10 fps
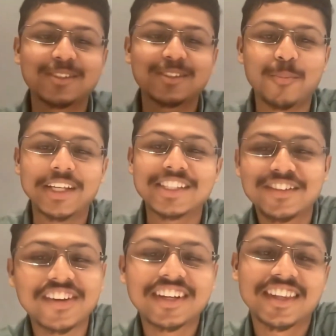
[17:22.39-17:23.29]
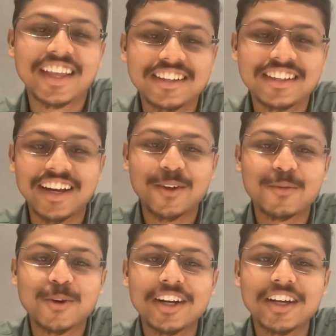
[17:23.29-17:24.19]
specific thing that
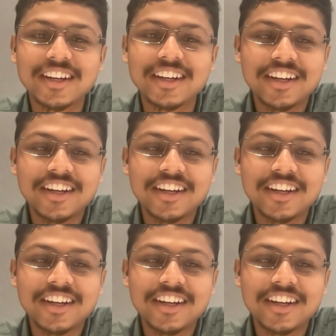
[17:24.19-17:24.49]
you would